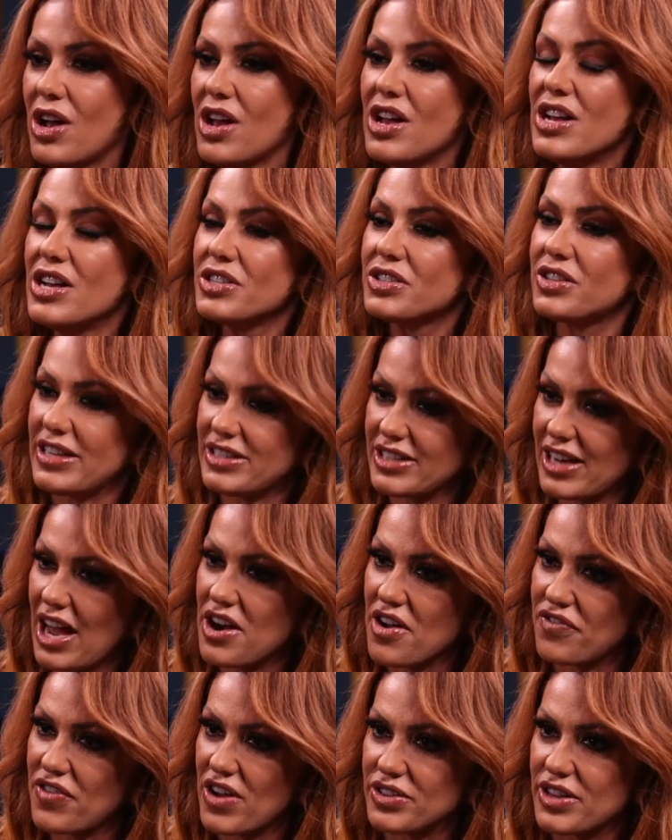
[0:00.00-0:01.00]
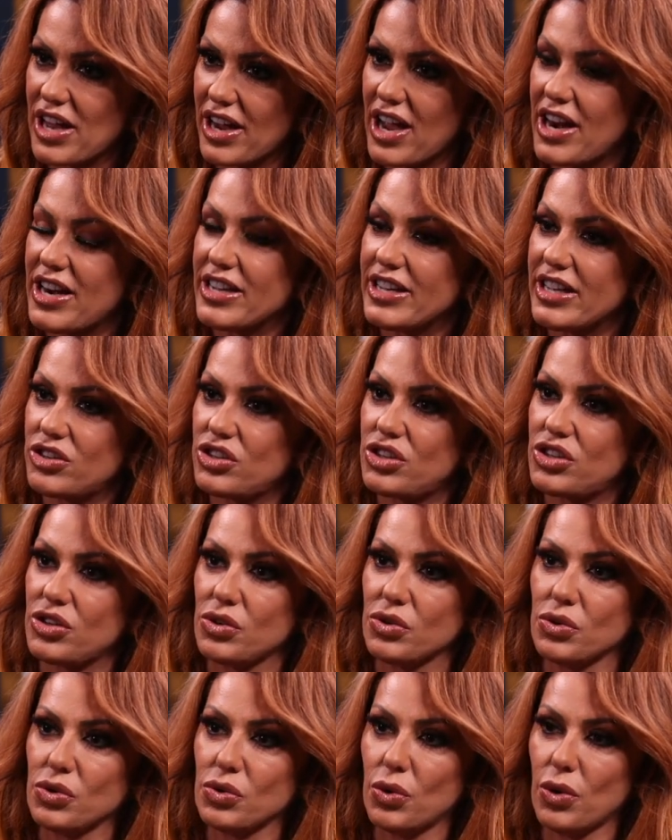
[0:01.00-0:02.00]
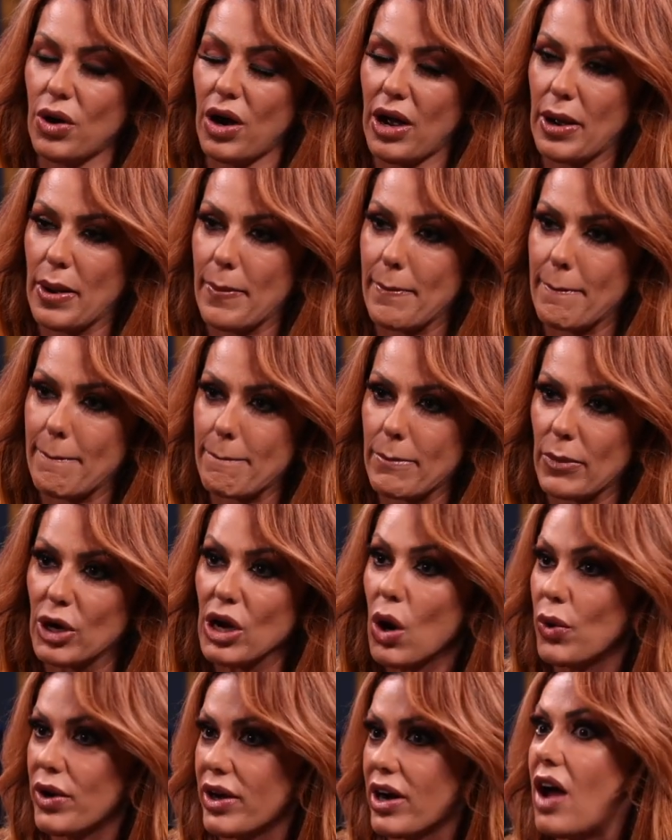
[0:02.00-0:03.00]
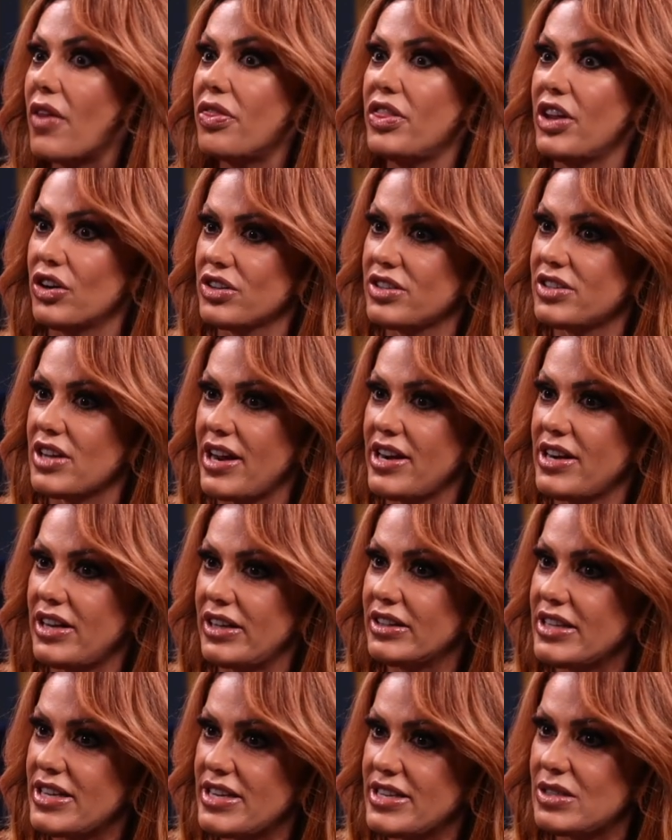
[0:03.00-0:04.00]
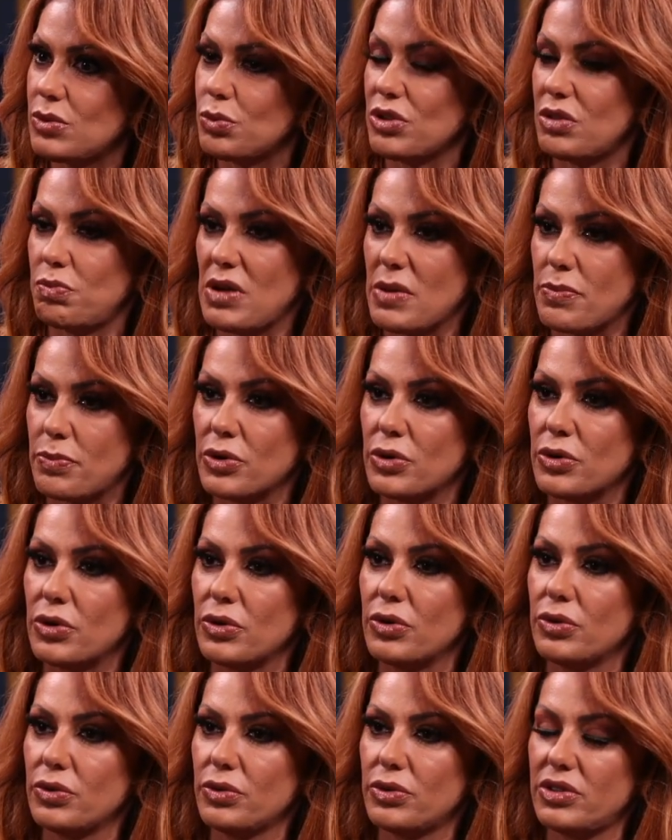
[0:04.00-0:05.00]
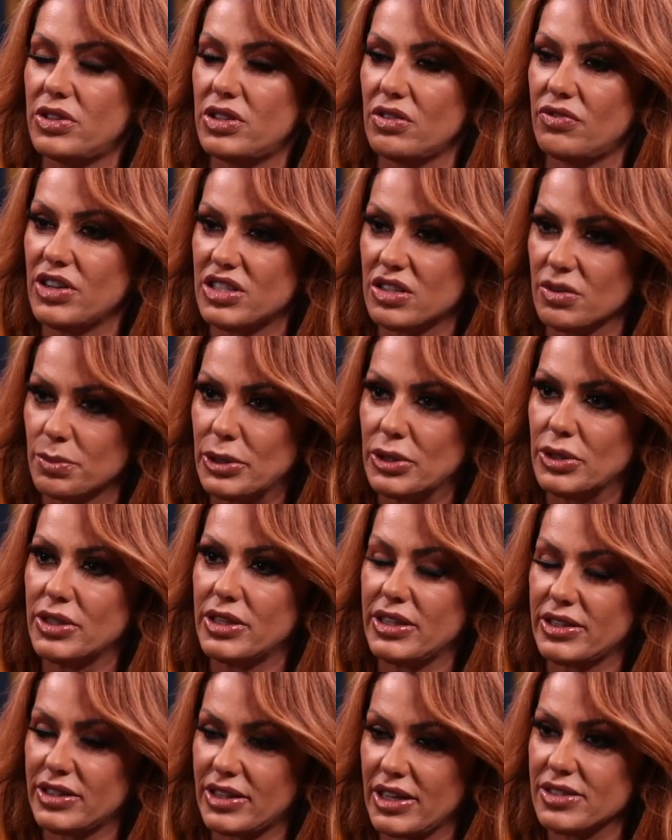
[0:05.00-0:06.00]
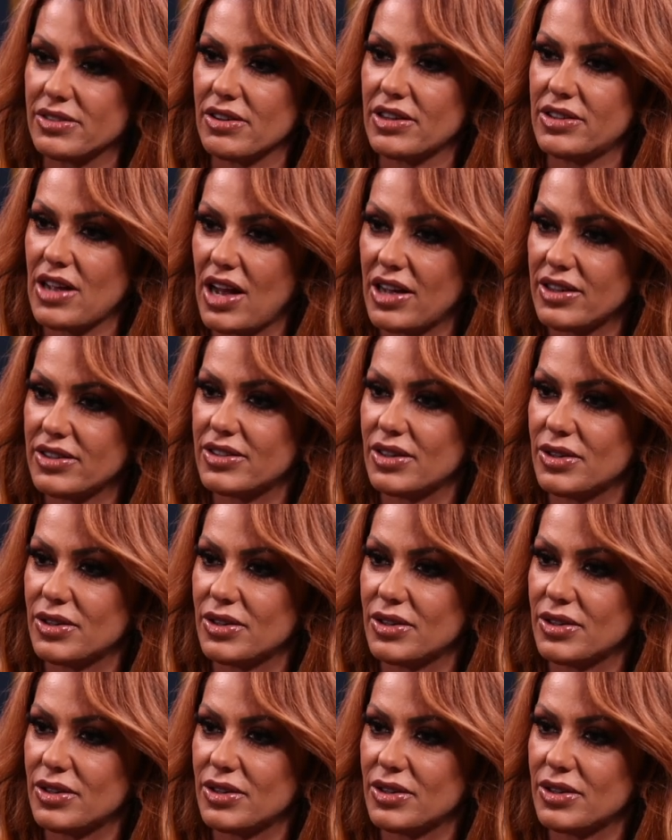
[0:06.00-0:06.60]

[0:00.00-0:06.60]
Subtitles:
So that's kind of fun. That kind of gets you going on their site, at least with people, the visibility and things like that. So.